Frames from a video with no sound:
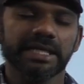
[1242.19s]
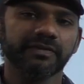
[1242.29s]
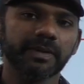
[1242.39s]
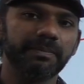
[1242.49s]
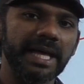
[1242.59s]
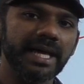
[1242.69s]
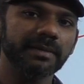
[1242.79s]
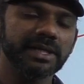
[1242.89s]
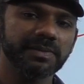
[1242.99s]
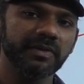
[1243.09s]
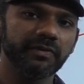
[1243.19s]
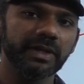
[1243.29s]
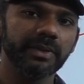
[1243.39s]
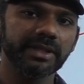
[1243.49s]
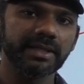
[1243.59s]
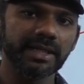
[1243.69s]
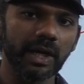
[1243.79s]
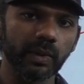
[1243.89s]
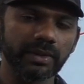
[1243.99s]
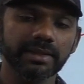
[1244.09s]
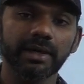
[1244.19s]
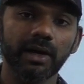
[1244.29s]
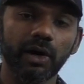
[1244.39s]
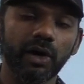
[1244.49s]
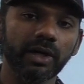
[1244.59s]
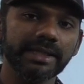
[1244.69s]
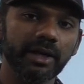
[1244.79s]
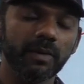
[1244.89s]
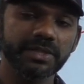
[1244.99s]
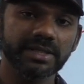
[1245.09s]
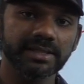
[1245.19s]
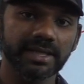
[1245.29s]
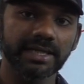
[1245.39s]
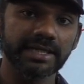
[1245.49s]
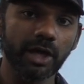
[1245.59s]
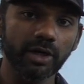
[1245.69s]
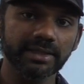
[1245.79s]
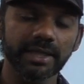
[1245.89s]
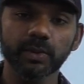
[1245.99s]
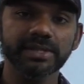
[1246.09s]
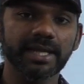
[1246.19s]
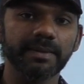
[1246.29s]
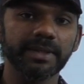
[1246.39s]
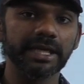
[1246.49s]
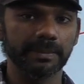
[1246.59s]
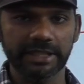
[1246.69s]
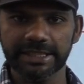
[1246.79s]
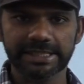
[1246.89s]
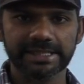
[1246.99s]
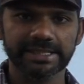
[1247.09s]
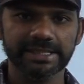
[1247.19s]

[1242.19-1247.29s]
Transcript: If the blank must be filled with a noun, all the options that are not nouns can be eliminated.